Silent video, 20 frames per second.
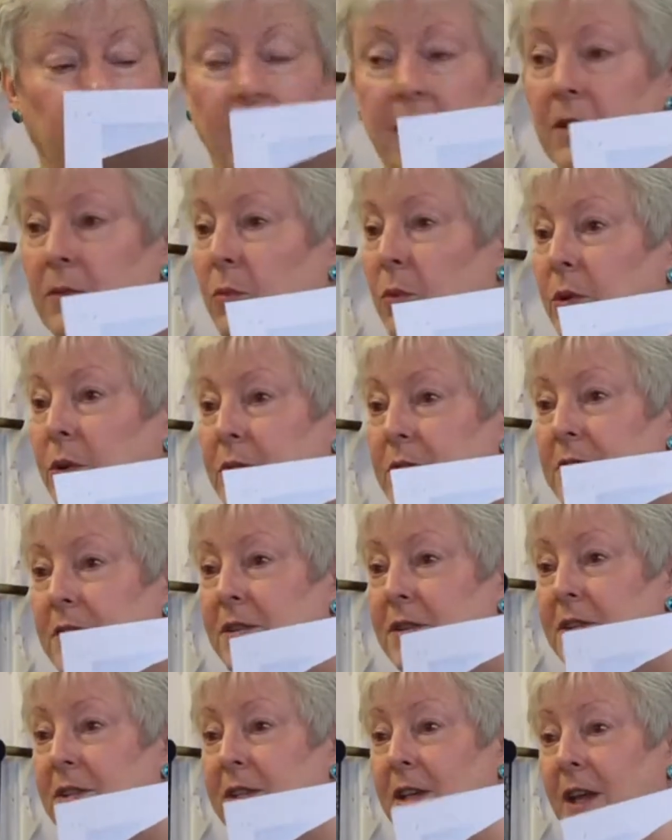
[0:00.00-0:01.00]
It works
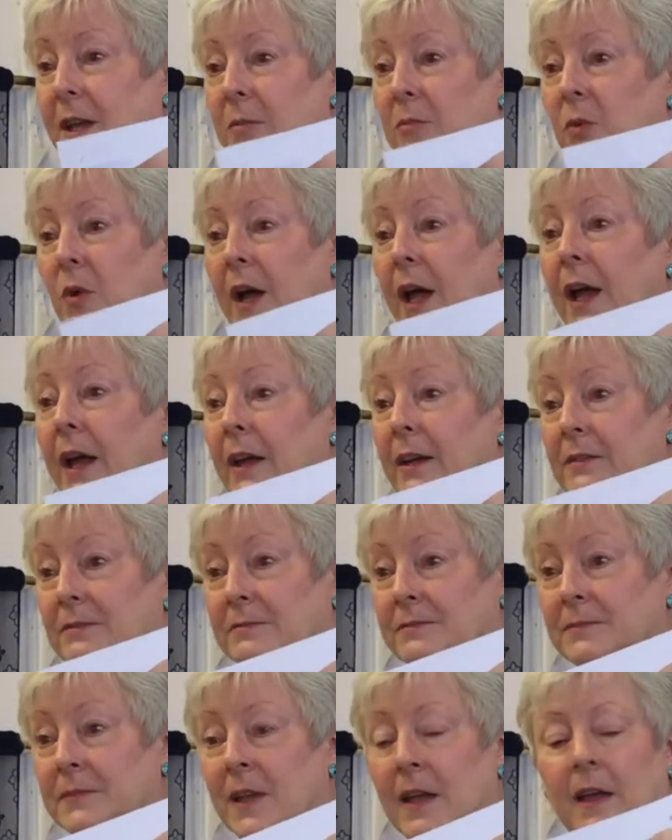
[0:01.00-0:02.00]
the same way.
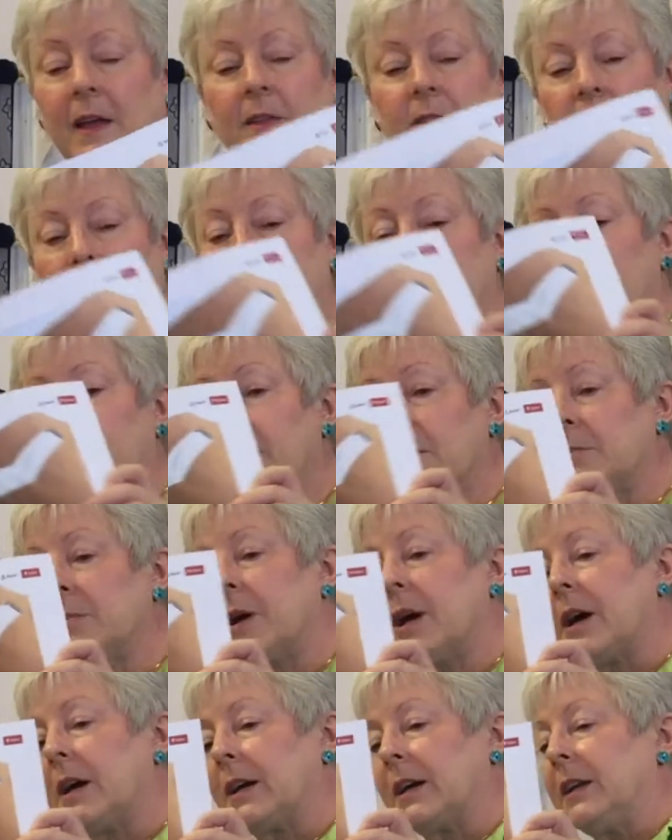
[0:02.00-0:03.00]
The bottom
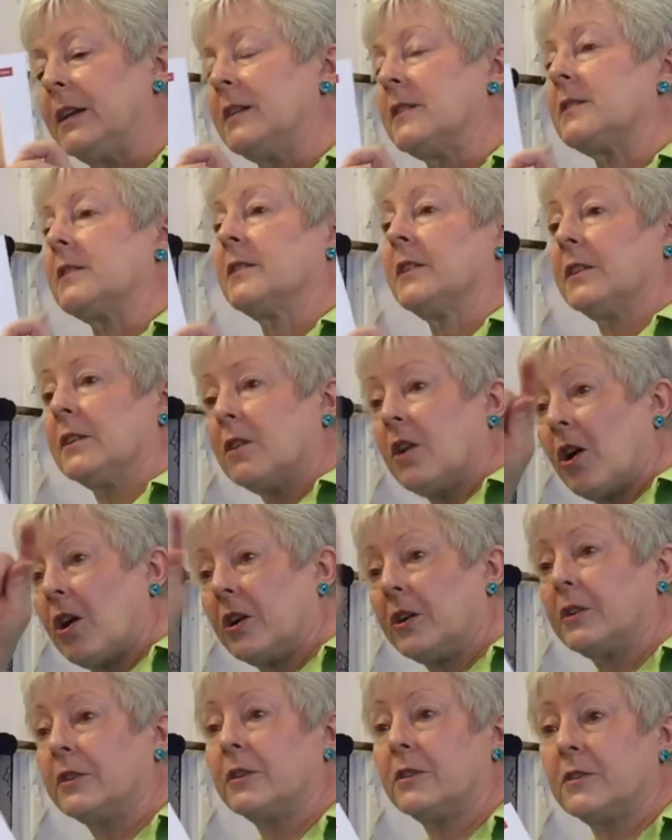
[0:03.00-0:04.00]
pocket is a little
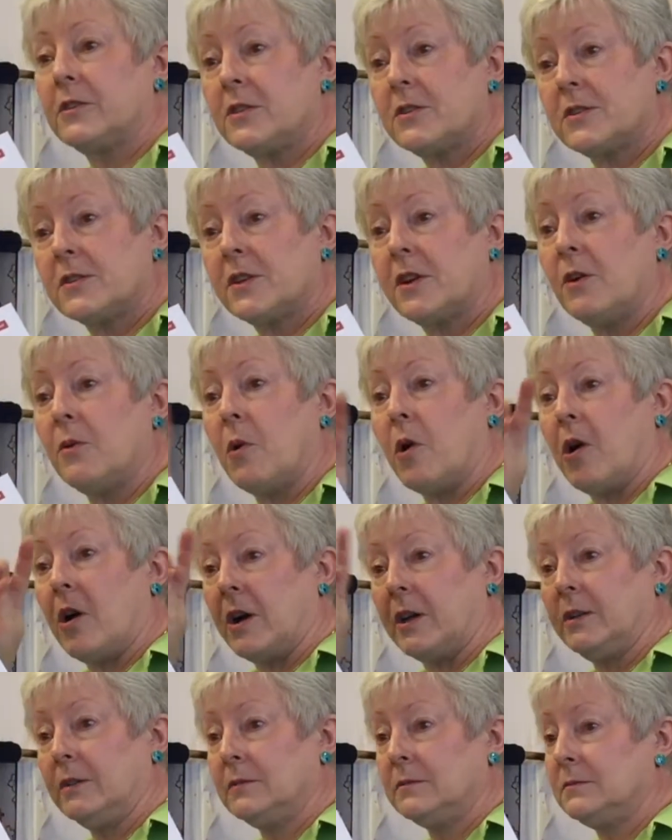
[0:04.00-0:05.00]
harder to sew
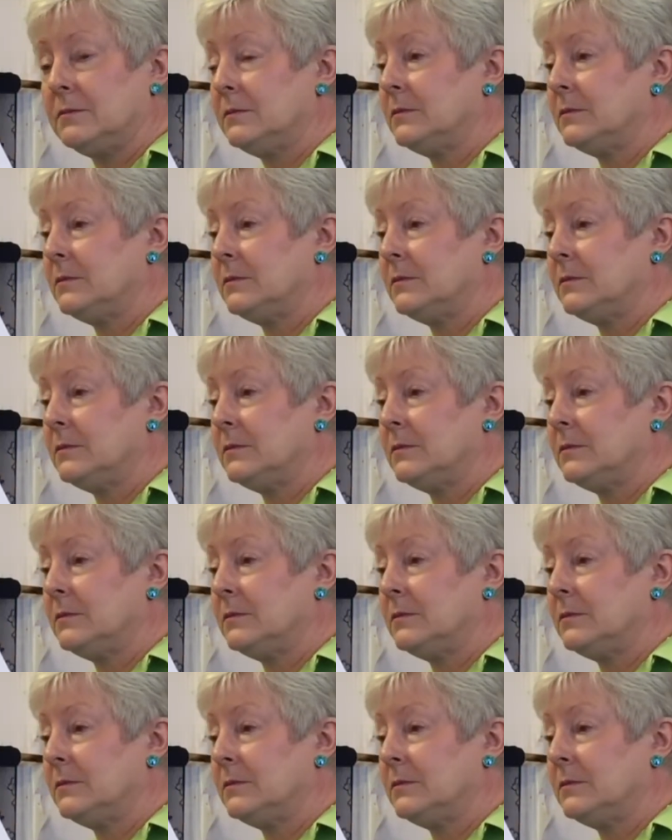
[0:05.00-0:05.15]
on,